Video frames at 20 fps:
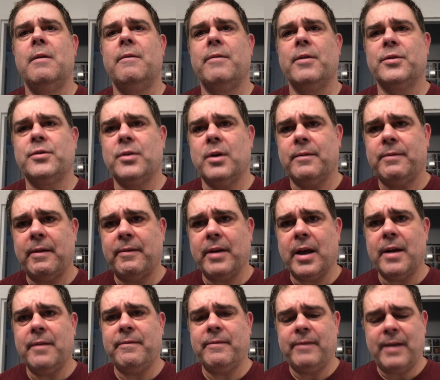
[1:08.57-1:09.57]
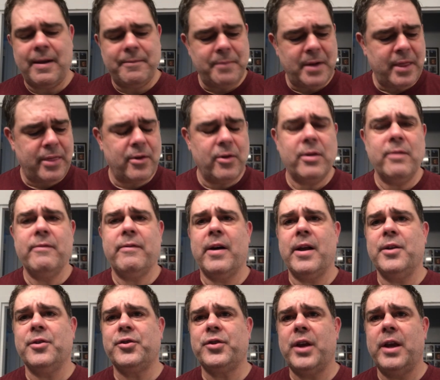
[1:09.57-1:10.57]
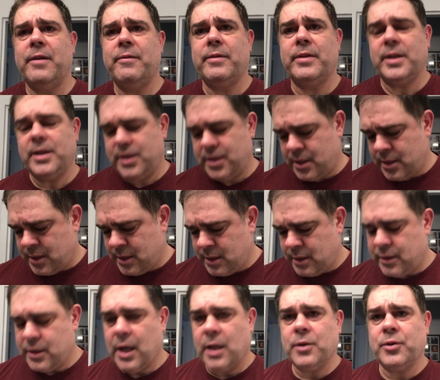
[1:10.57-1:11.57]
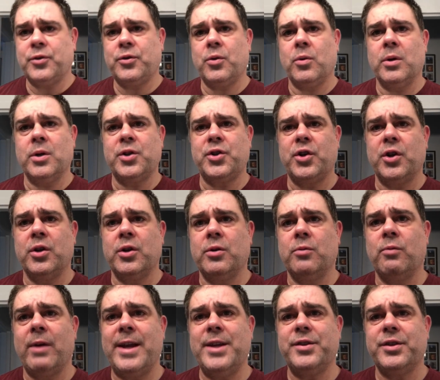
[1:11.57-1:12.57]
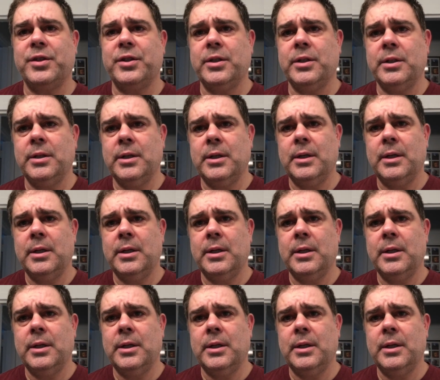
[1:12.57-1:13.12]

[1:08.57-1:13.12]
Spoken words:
First off, I've got to have my third and final shave with the dollar store assured razor,